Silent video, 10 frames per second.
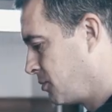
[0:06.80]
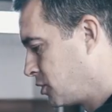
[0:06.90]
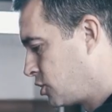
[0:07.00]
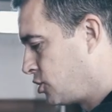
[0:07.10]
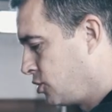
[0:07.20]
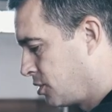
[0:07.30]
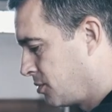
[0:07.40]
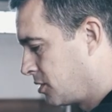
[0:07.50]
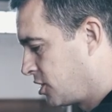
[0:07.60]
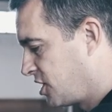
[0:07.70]
most
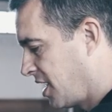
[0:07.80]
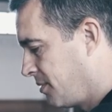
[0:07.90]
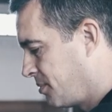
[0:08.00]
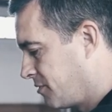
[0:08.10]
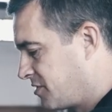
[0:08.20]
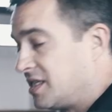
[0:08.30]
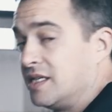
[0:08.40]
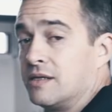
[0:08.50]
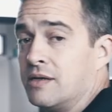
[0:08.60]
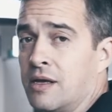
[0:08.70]
suitable shape of
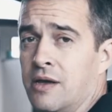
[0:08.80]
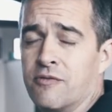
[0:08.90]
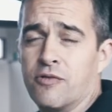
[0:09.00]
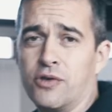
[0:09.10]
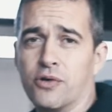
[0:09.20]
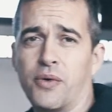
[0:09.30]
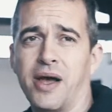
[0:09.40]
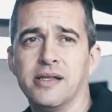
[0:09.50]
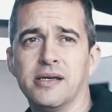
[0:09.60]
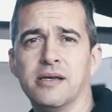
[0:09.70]
seat for your
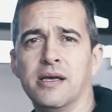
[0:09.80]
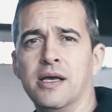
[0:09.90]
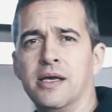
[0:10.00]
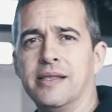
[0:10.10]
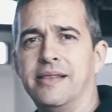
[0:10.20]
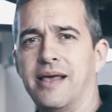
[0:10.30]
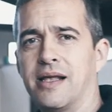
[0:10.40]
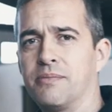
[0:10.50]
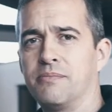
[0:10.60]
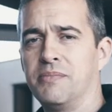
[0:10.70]
riding.
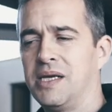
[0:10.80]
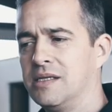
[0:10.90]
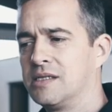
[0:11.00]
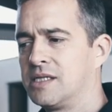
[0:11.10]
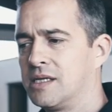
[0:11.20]
That means